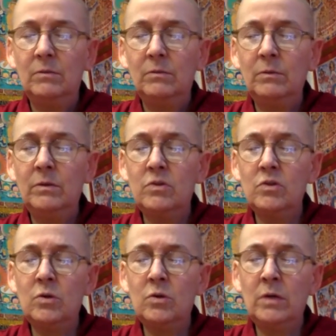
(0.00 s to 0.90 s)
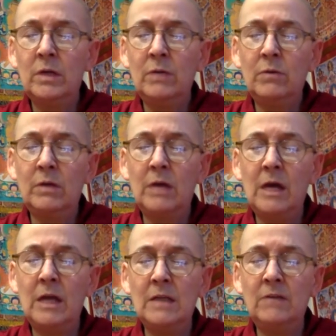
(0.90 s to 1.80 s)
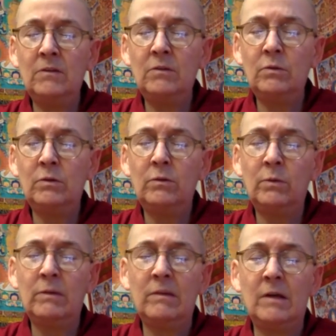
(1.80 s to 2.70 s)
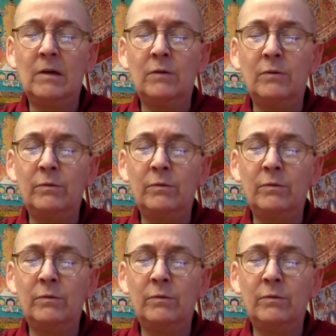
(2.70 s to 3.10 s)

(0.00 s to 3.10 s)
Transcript: with joy, with kindness towards oneself,